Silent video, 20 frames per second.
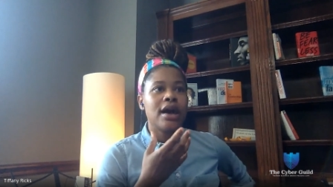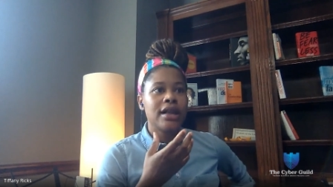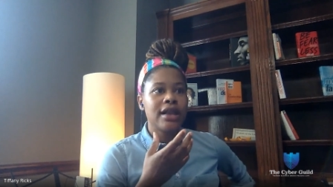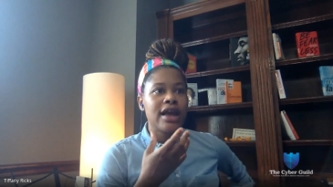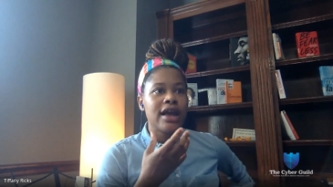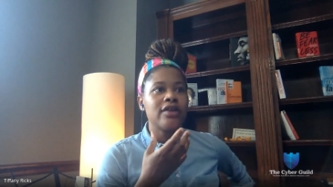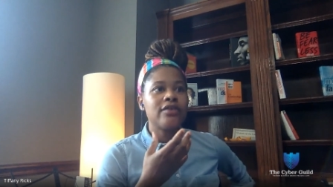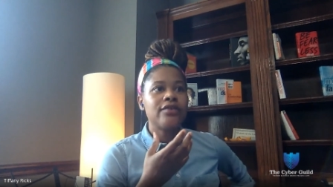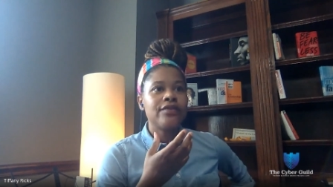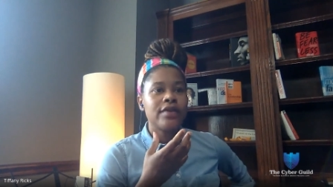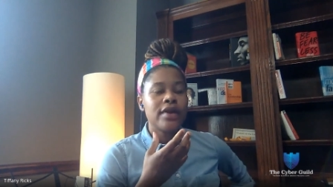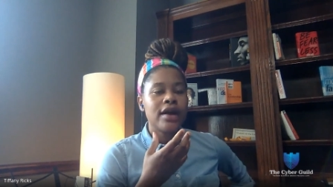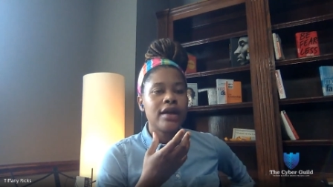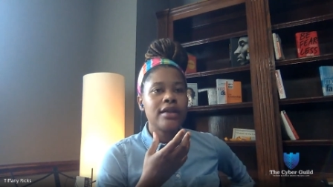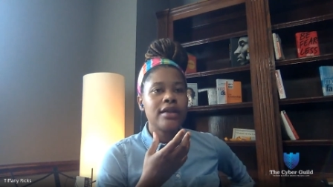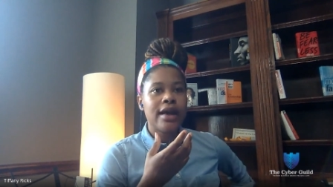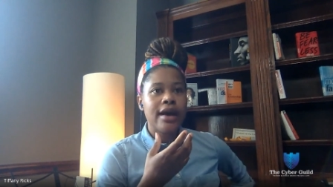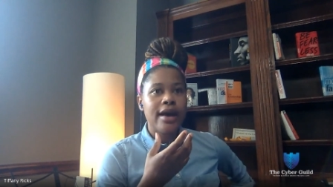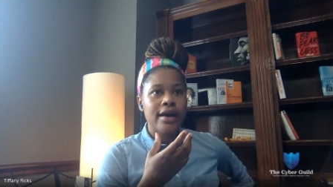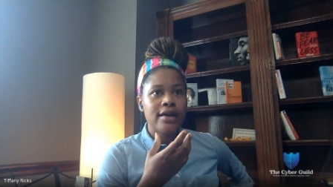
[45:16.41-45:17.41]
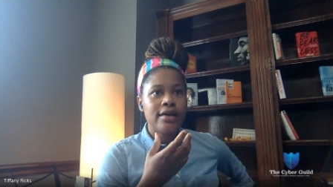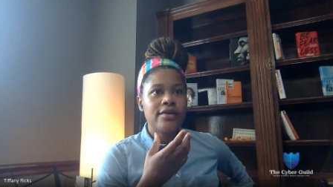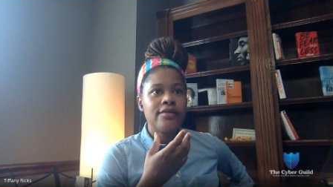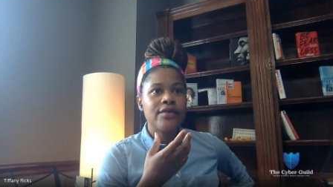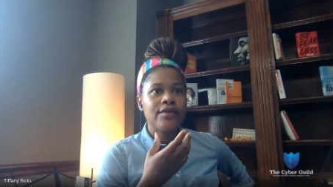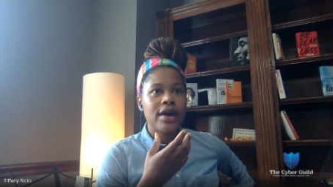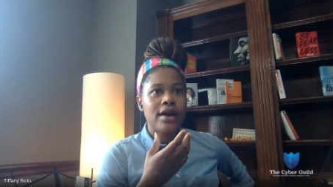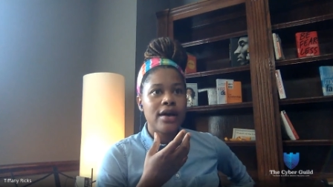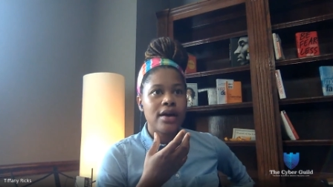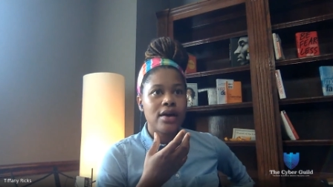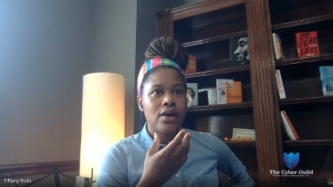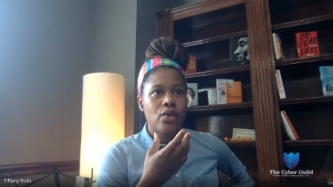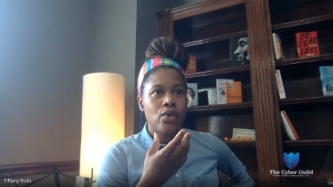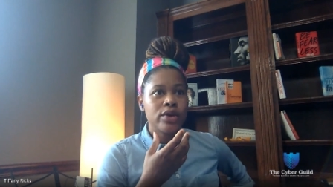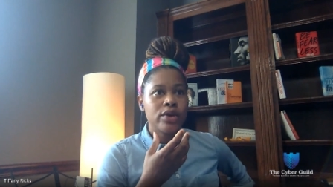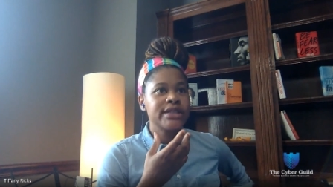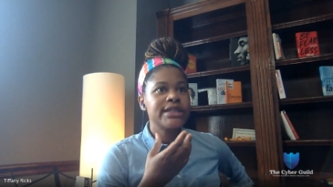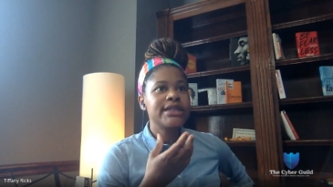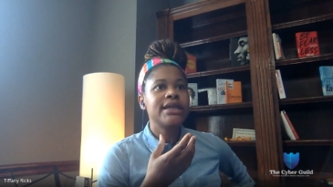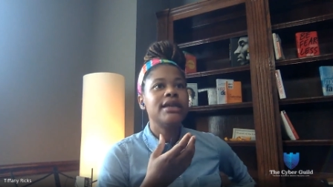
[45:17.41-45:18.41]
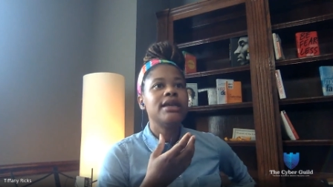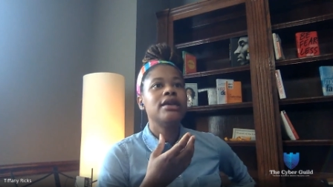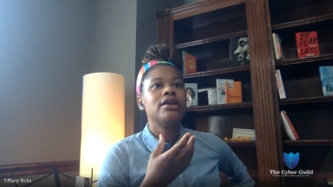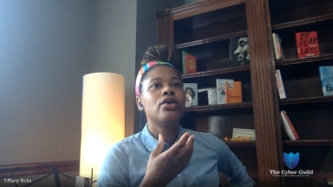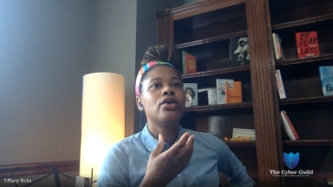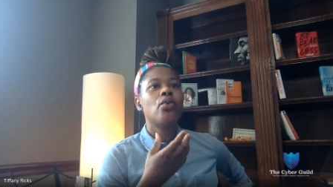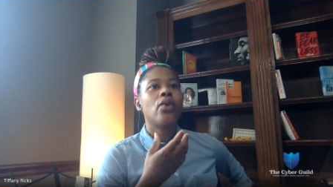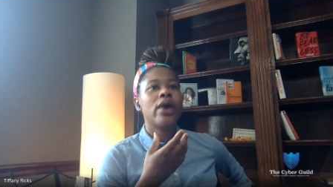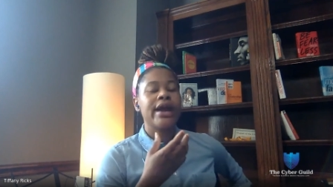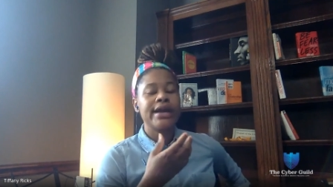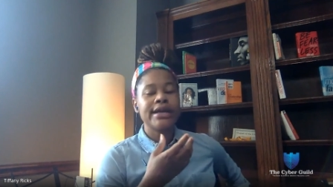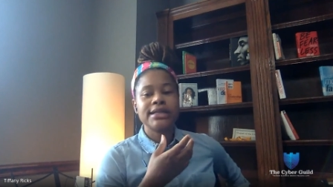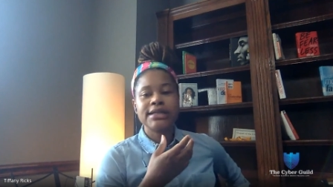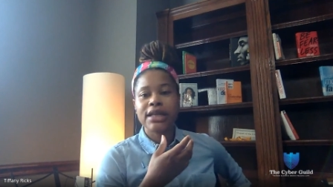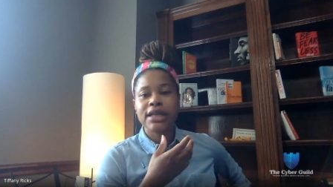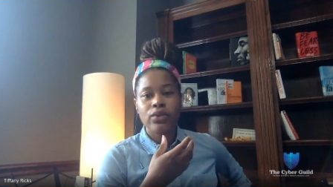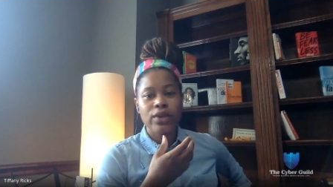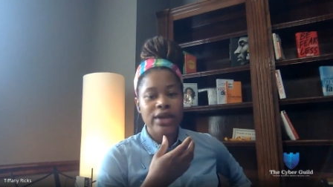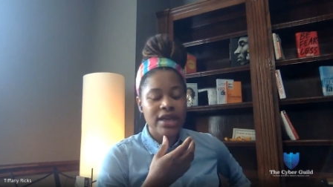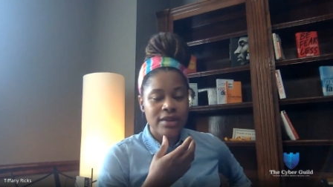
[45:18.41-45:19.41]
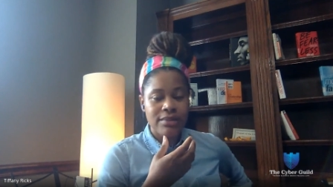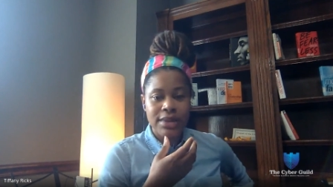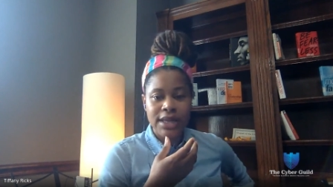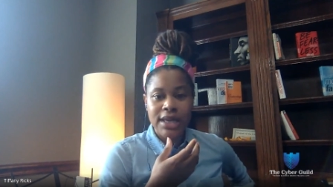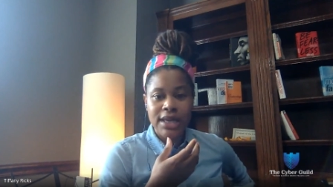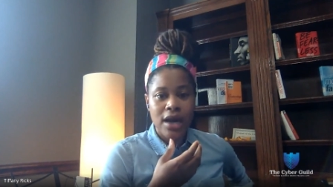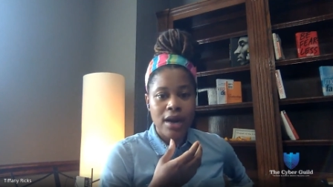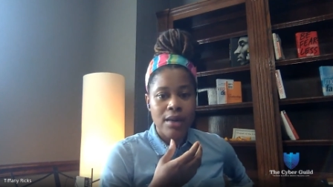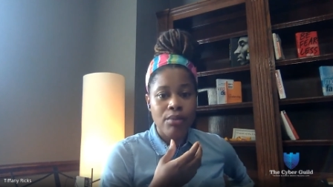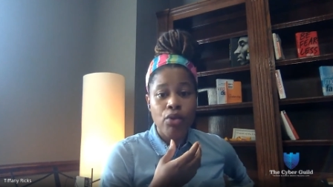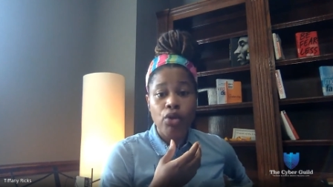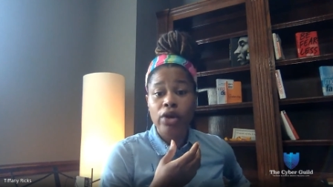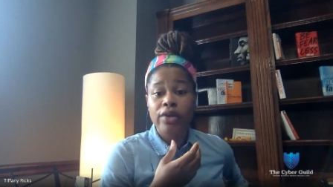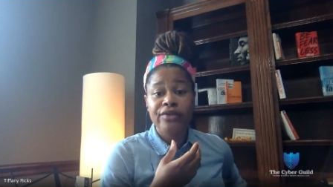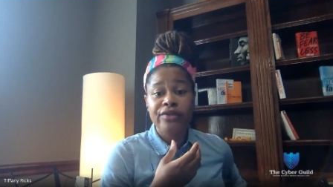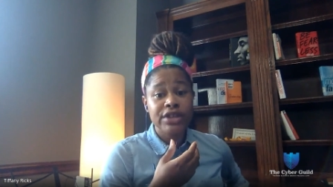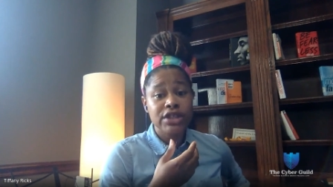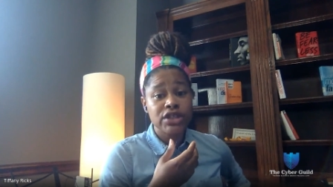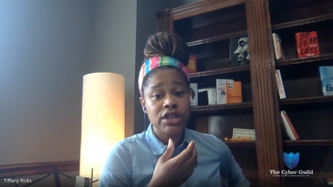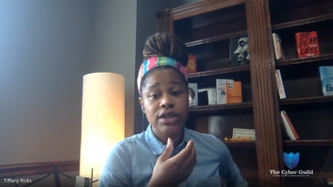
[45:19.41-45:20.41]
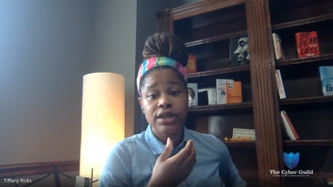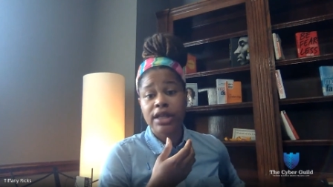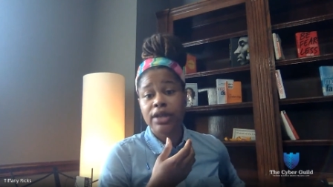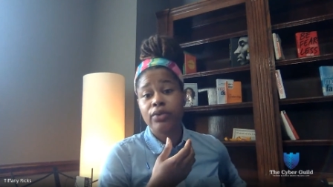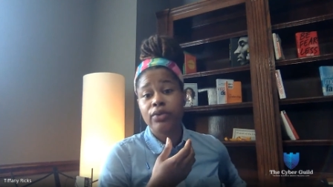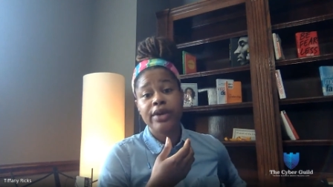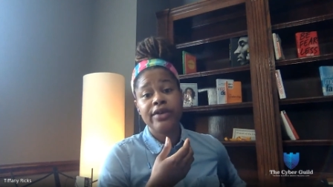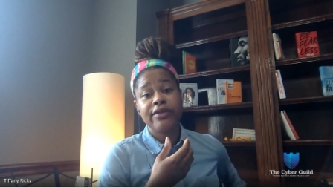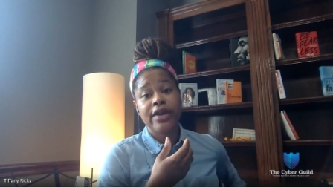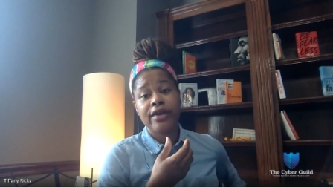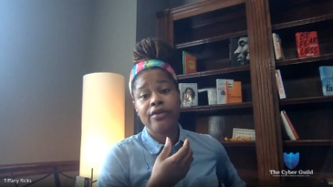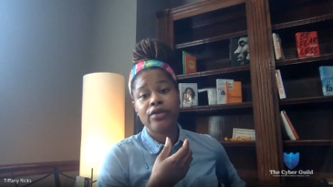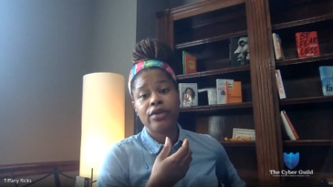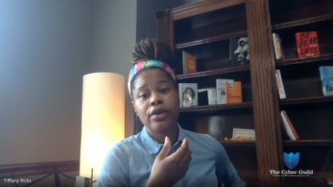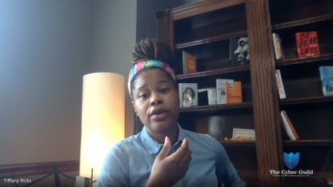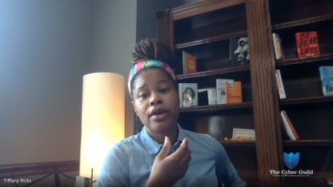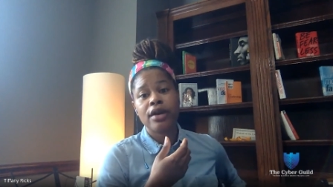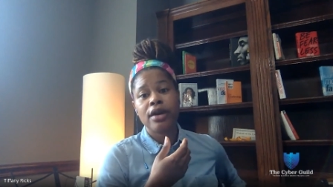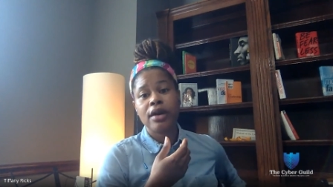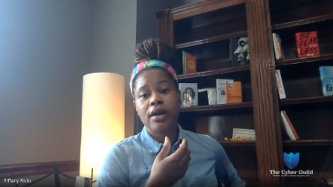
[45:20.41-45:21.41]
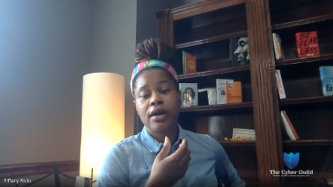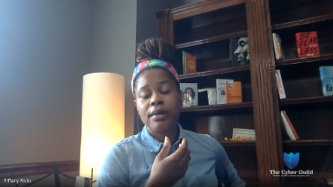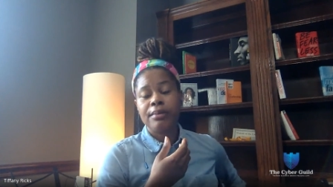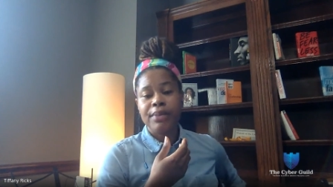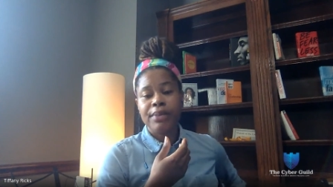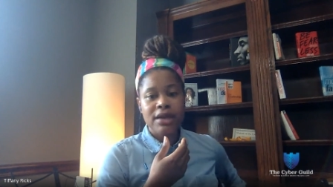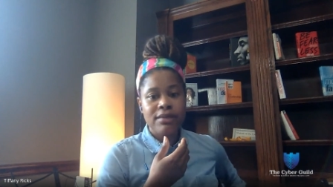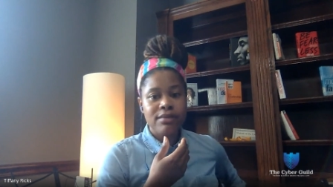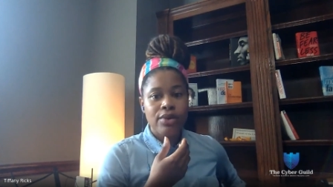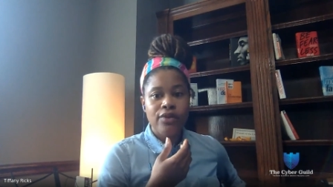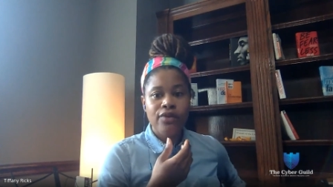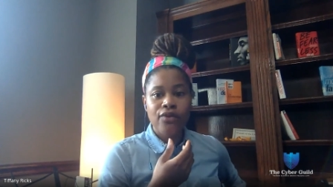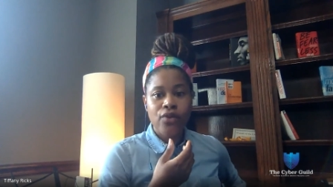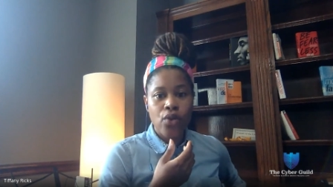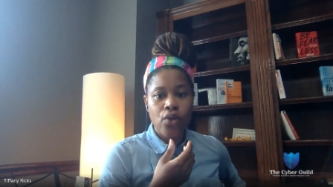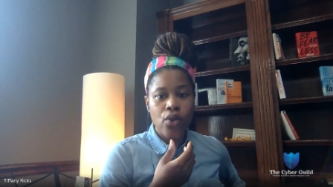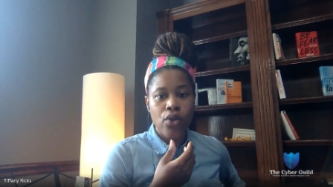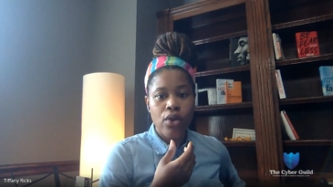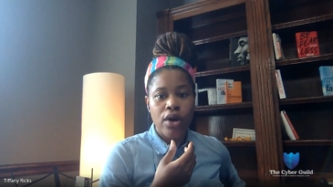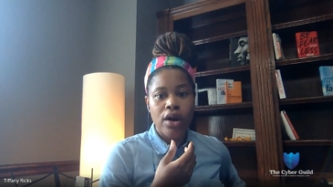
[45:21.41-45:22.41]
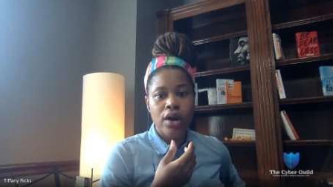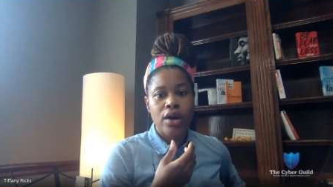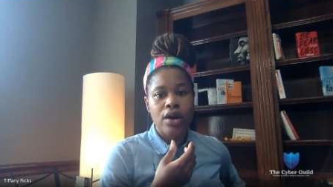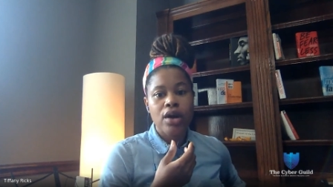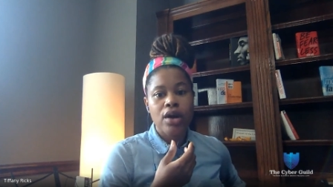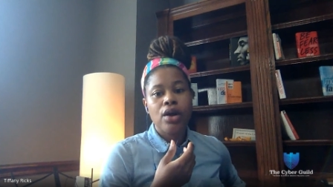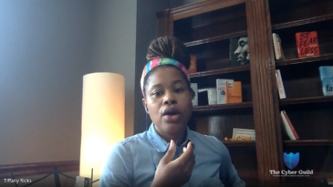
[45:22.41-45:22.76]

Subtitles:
A lot of we're seeing ways that we can become more efficient than we've ever been before.